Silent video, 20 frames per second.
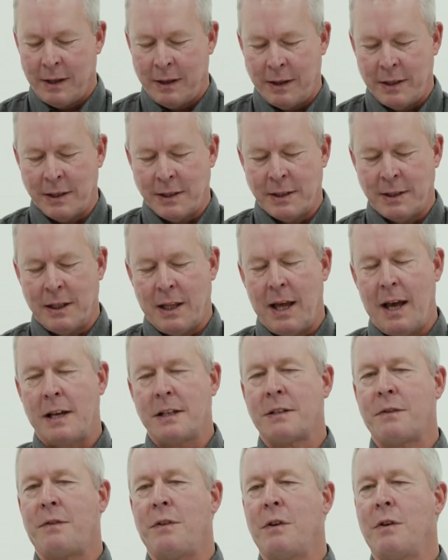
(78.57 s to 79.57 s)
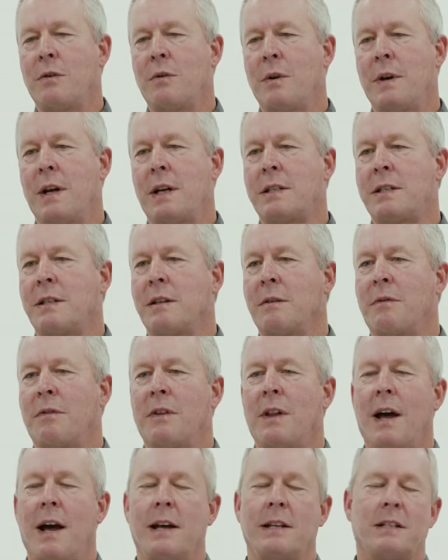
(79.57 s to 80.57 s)
This last few weeks, the
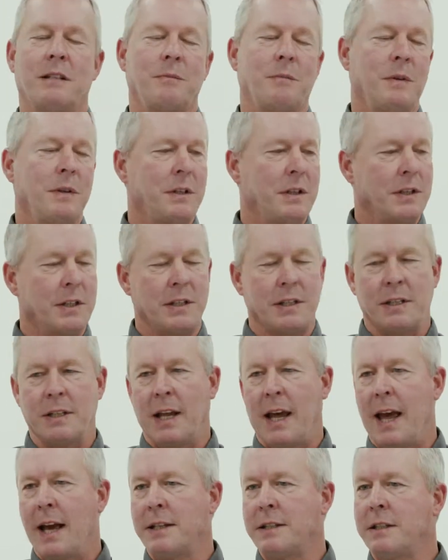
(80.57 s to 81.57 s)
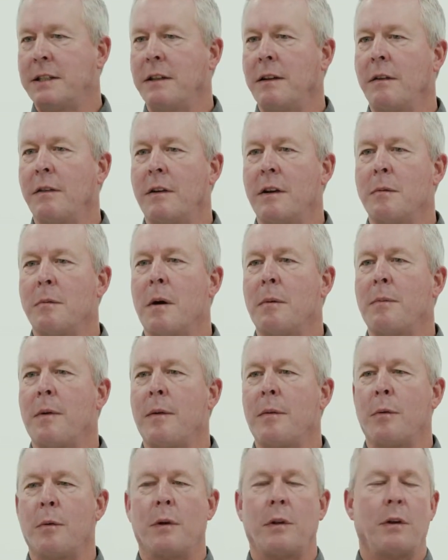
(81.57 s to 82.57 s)
flies have been just nasty. They've come up
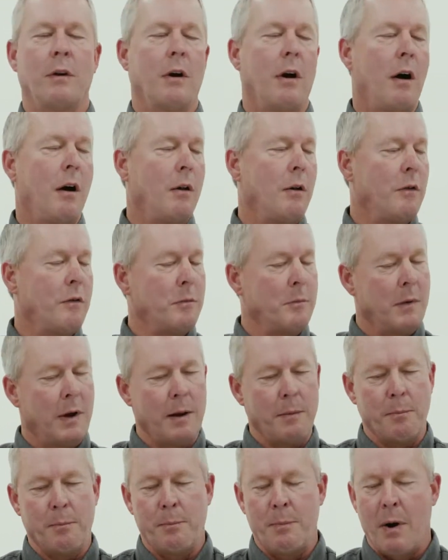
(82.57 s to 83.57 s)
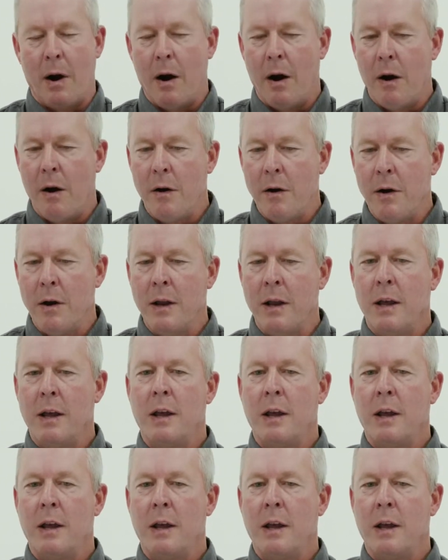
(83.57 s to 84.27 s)
everywhere. They're all over my barn.